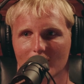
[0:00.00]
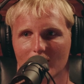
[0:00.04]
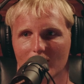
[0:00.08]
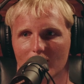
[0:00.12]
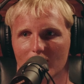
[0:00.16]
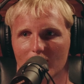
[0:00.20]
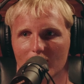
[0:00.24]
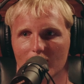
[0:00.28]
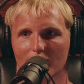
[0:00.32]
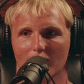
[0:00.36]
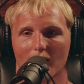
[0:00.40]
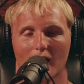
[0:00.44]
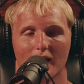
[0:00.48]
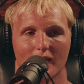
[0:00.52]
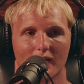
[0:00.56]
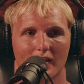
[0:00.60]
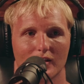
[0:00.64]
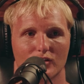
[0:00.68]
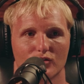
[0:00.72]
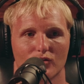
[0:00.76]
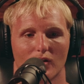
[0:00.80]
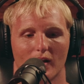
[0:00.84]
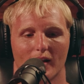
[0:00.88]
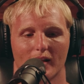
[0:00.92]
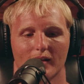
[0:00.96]
And they're
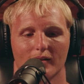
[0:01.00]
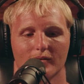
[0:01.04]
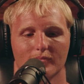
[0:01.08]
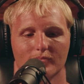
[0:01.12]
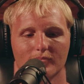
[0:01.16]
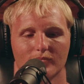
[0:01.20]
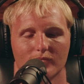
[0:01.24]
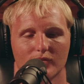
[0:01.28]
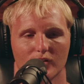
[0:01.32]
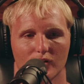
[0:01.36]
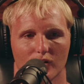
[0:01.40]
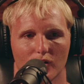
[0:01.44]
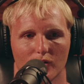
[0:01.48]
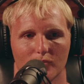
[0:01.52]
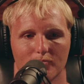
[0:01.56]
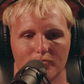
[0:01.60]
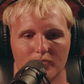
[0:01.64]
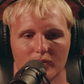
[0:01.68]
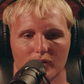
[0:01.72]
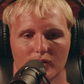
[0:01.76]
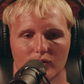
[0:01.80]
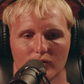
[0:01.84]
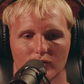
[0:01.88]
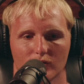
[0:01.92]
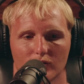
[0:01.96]
trying to, you know,
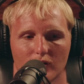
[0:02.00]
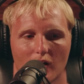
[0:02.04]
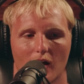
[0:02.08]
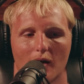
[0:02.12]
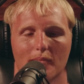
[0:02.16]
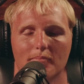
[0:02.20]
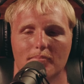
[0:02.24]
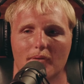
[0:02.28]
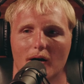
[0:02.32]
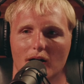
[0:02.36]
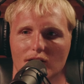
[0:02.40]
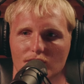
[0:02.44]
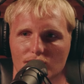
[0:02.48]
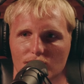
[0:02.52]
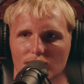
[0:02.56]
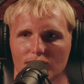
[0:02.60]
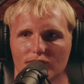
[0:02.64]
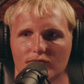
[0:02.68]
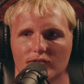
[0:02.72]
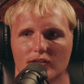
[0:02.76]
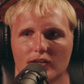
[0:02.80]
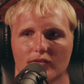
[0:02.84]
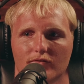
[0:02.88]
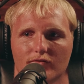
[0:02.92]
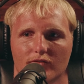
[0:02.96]
build a bunch
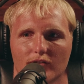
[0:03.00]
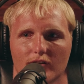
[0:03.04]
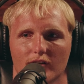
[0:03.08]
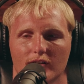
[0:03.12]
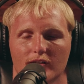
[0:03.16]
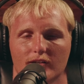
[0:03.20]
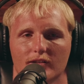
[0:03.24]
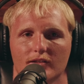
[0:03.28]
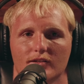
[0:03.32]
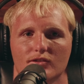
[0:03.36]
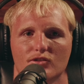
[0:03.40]
of different